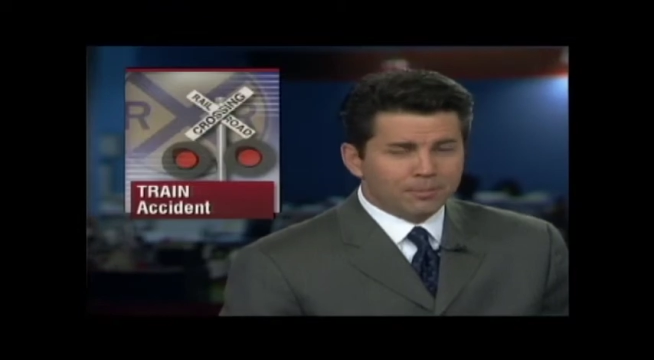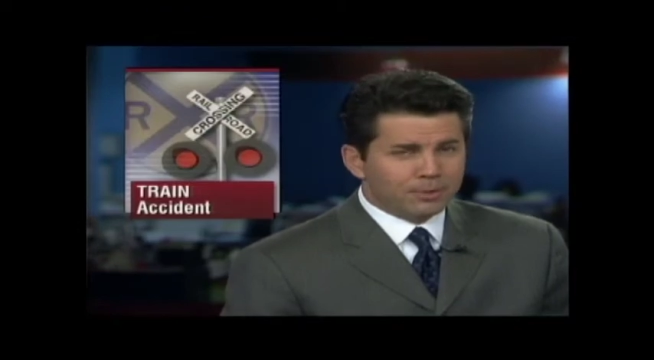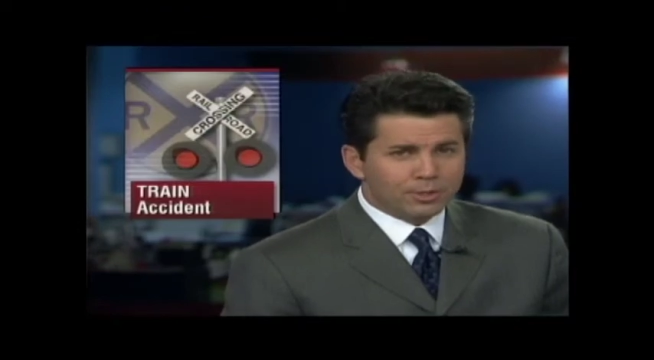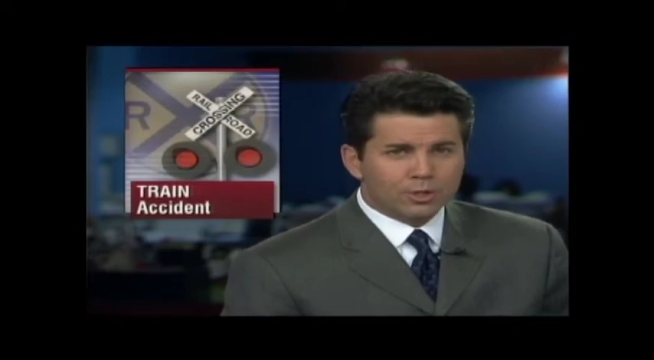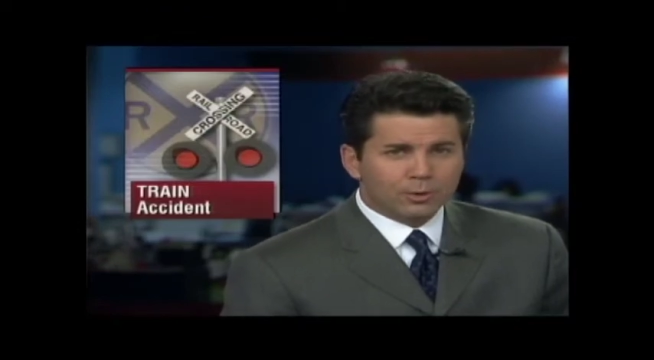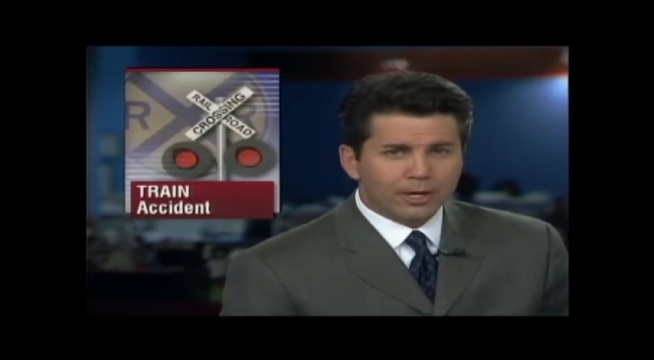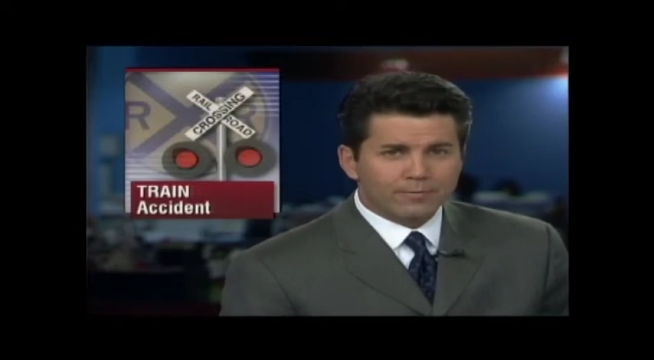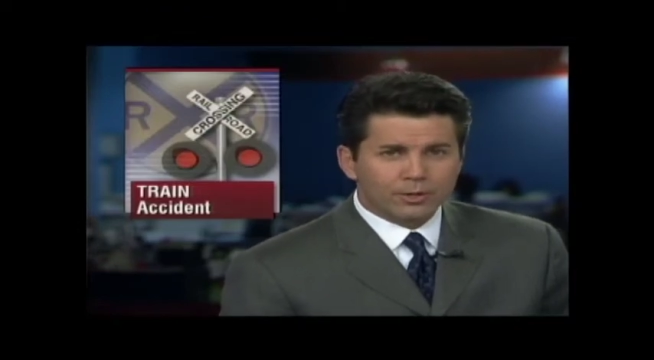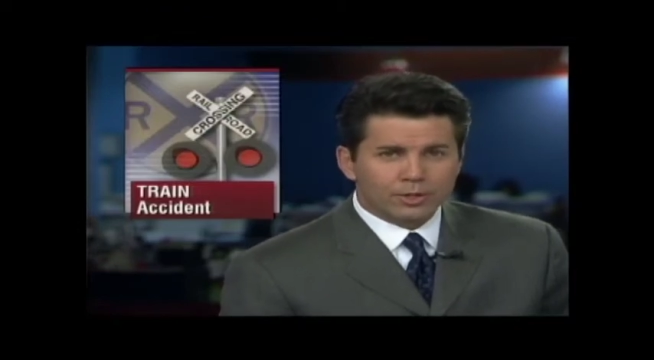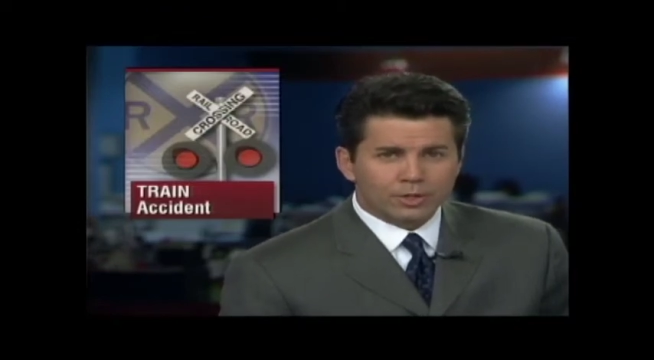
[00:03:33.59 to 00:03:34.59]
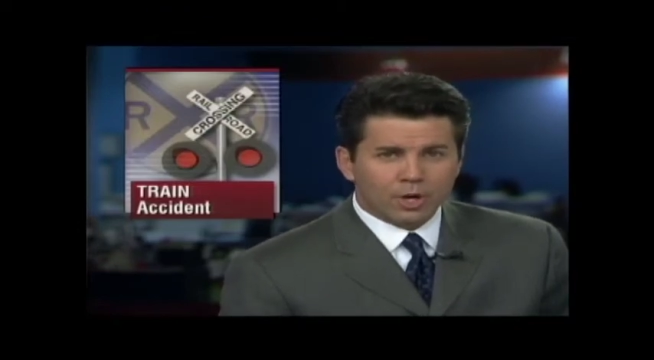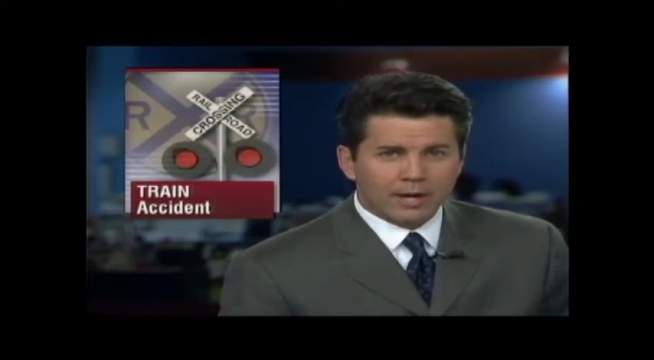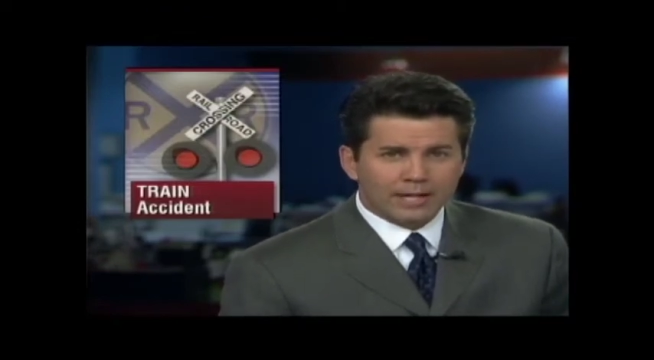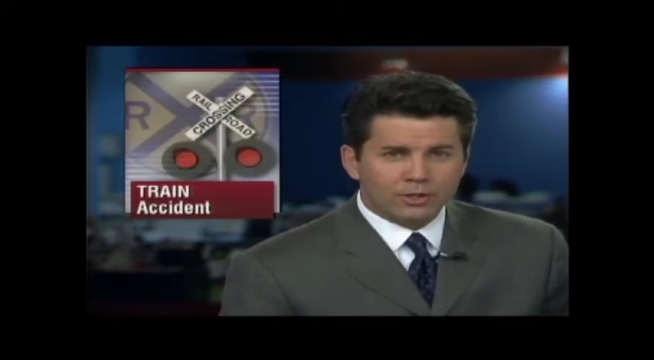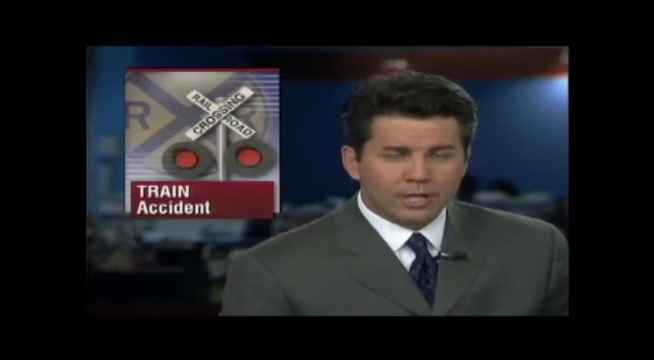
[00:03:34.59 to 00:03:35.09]
But this train versus car
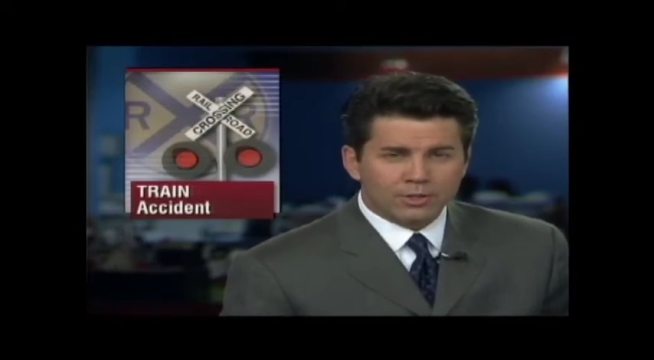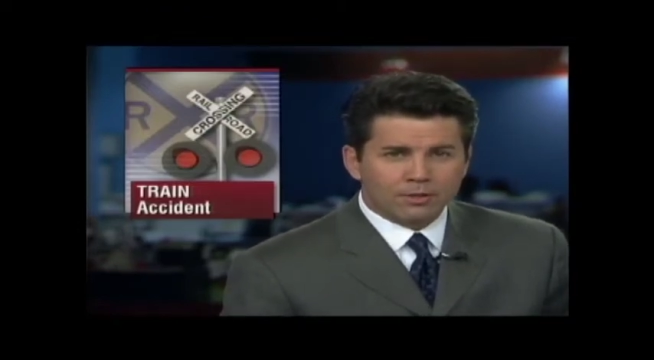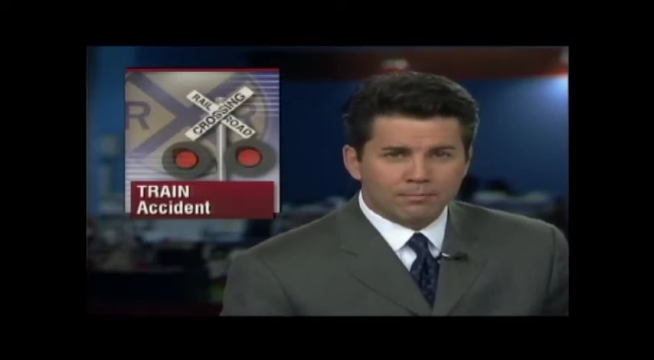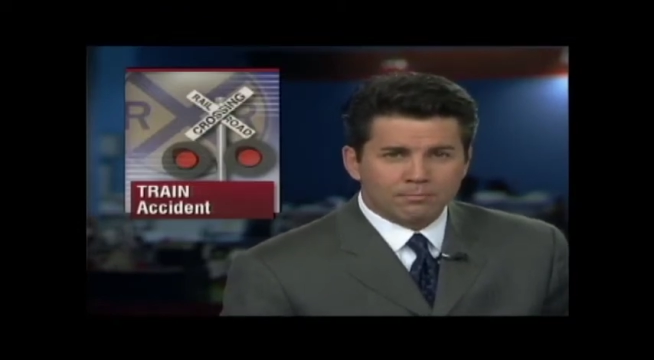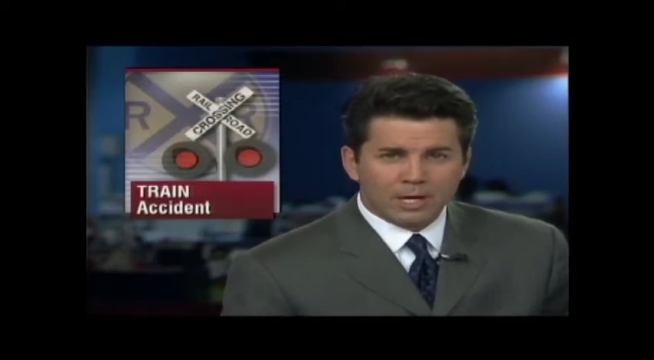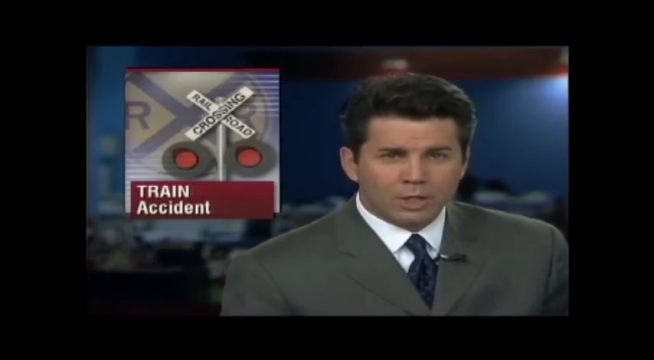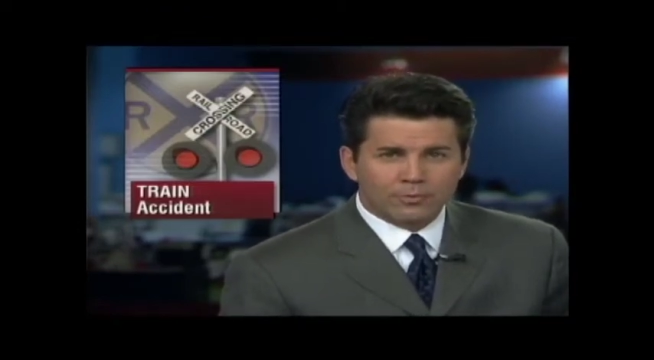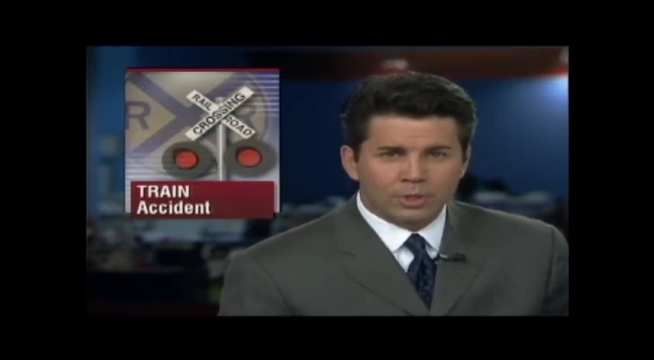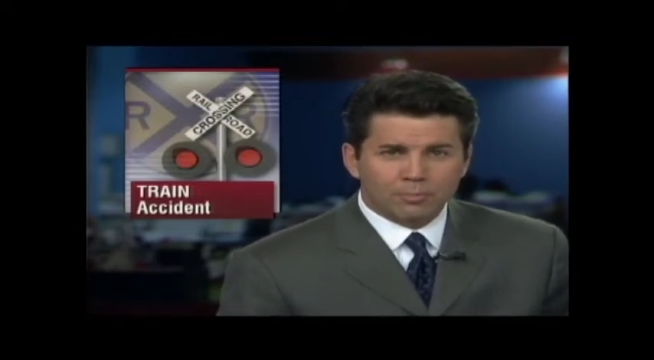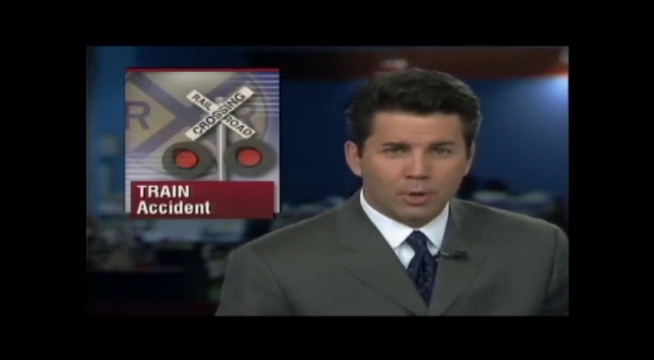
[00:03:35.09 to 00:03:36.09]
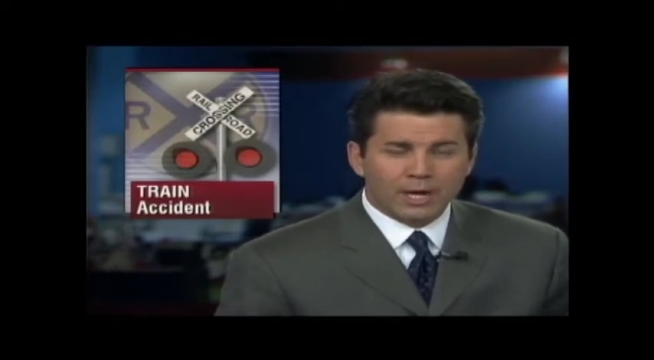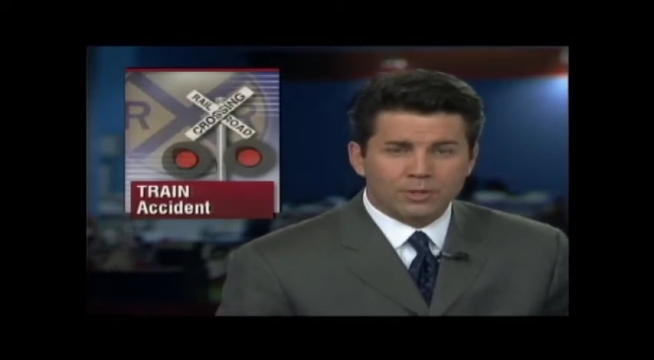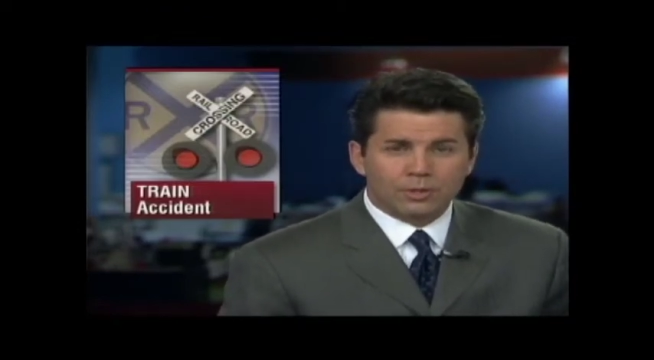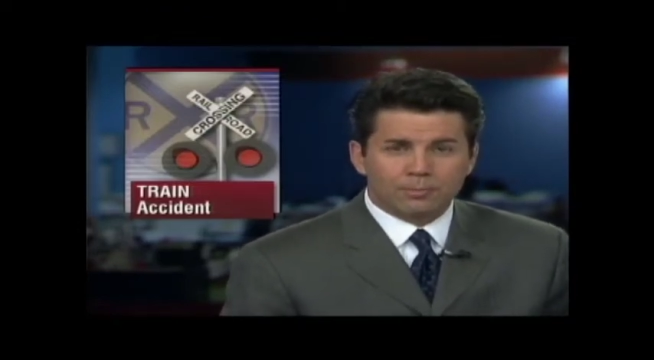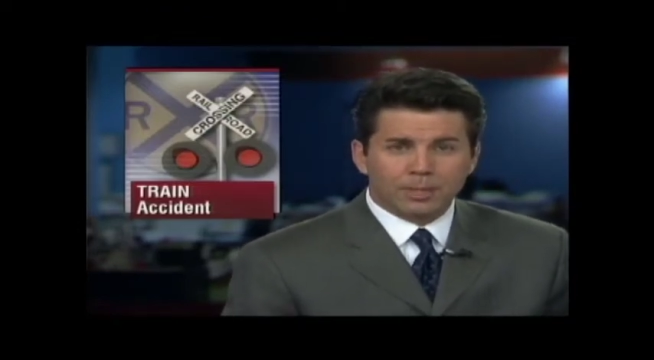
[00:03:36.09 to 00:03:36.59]
accident isn't much of a
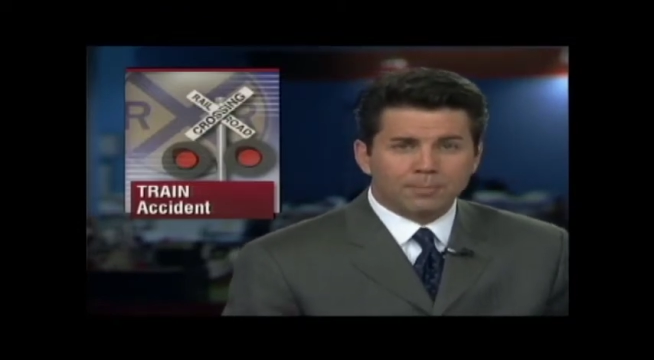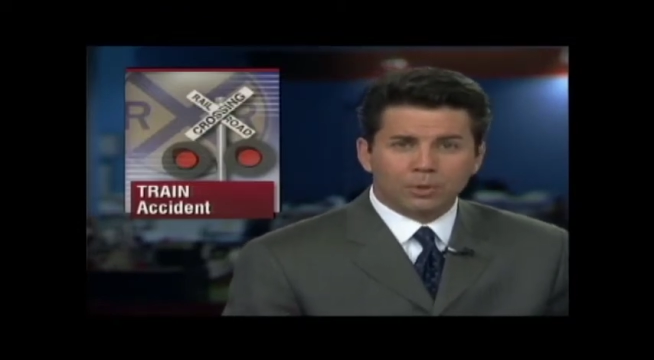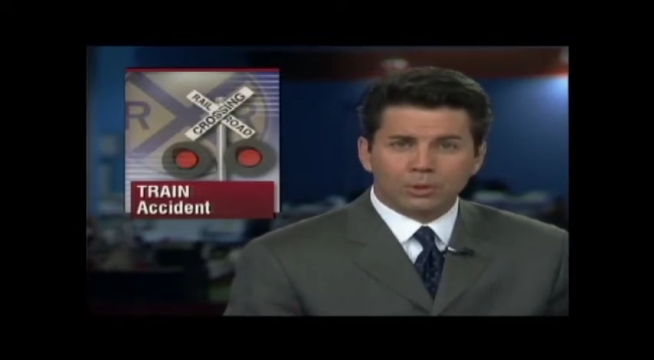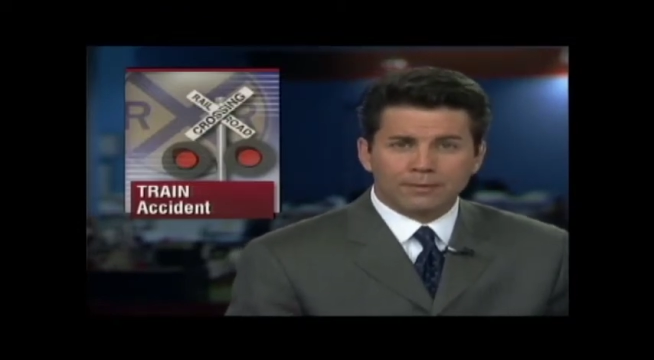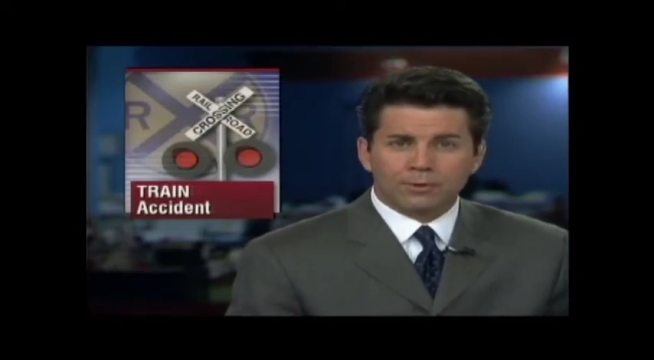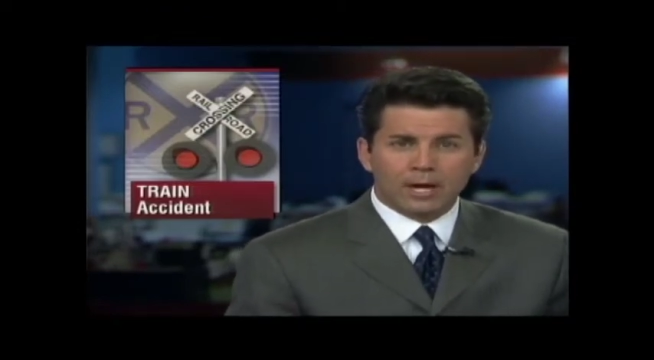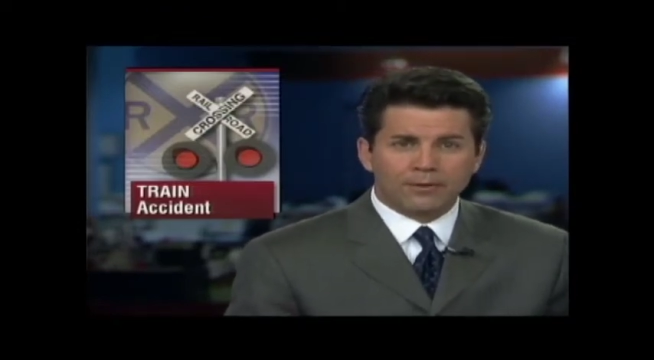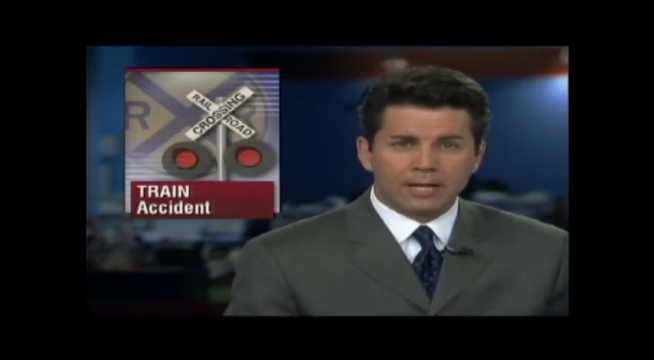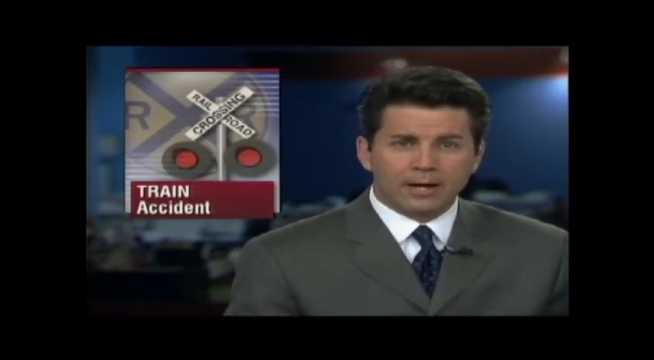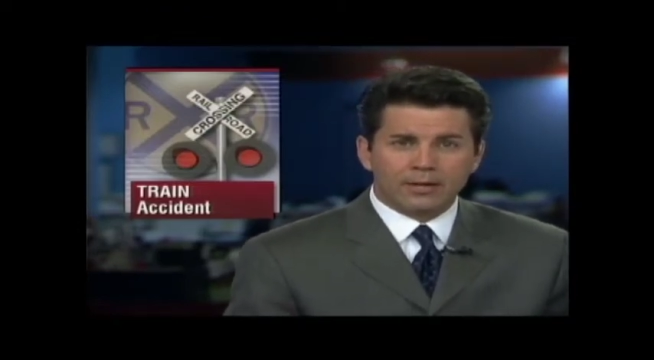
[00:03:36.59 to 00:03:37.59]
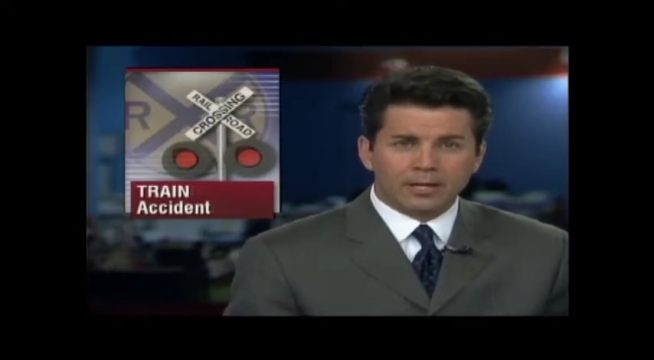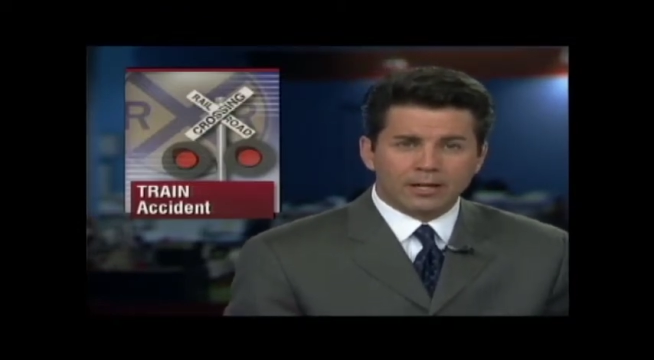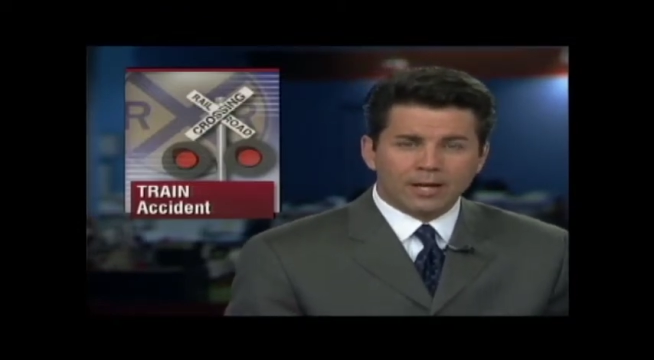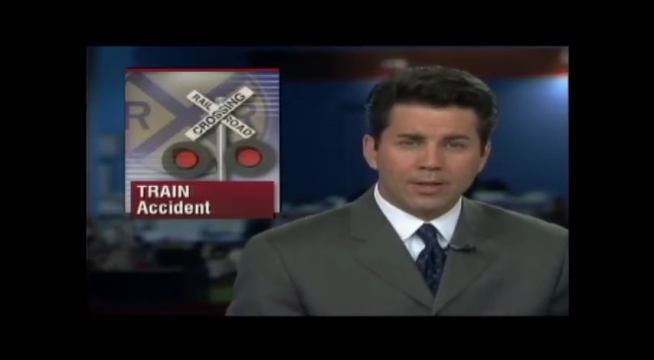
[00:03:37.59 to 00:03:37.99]
surprise to people who live around the area.